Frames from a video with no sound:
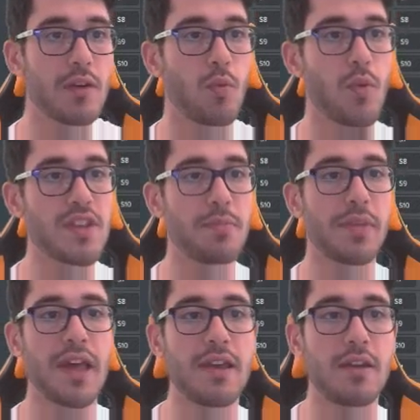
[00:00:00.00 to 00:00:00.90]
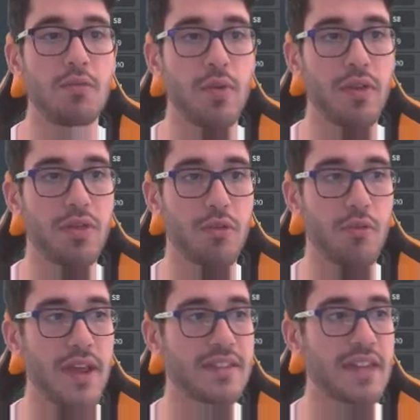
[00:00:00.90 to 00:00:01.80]
When you play with
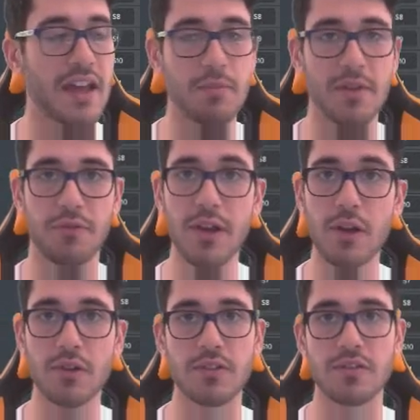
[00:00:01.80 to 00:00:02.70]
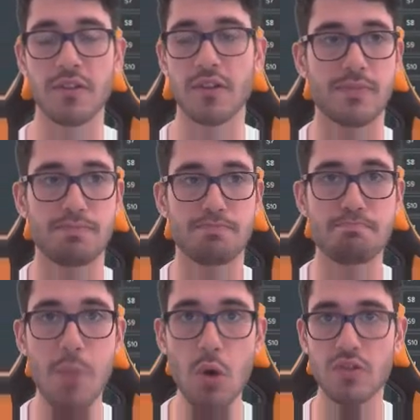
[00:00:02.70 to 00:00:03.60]
three attacking midfielders,
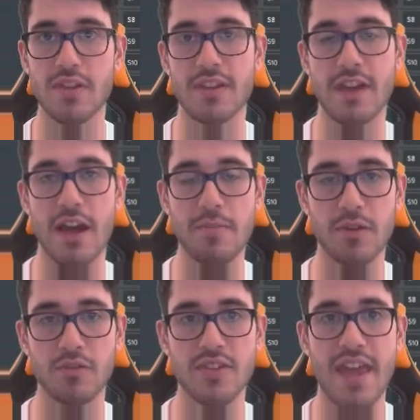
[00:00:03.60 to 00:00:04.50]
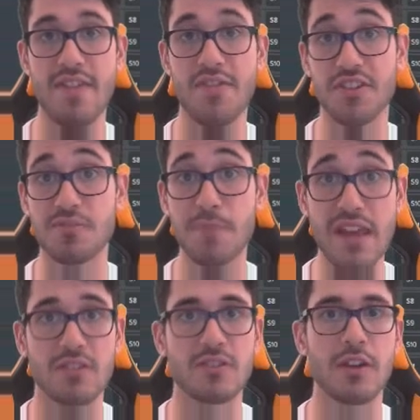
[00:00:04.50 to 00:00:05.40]
most of the time they'll sit in the
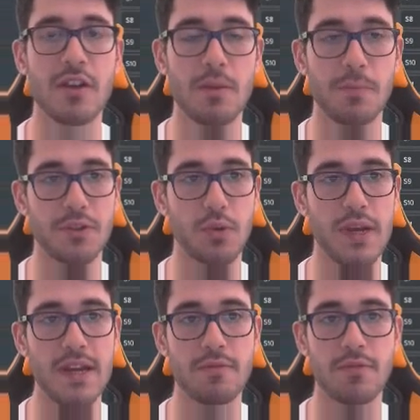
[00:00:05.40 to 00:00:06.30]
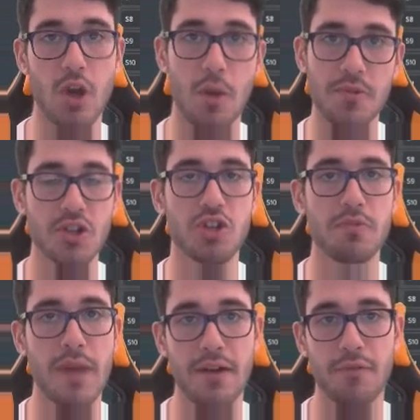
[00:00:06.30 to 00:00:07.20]
space between the opposition
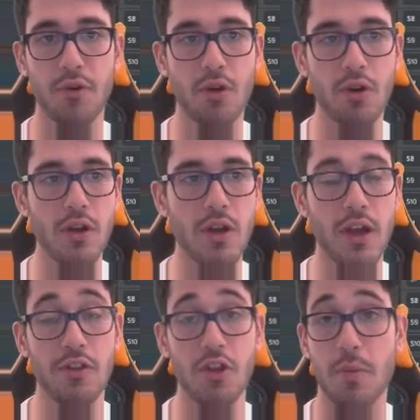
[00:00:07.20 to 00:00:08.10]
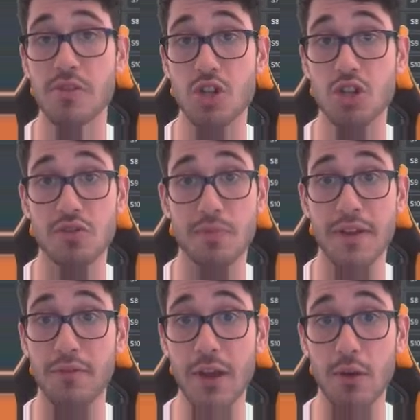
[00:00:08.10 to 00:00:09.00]
back four and the opposition's
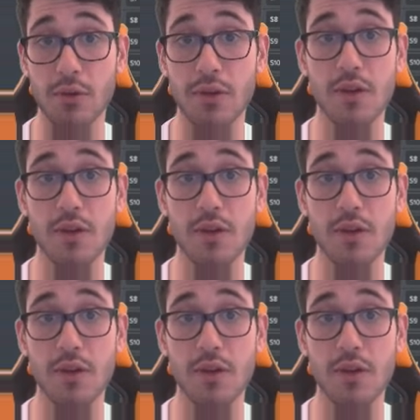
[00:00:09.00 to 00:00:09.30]
midfield,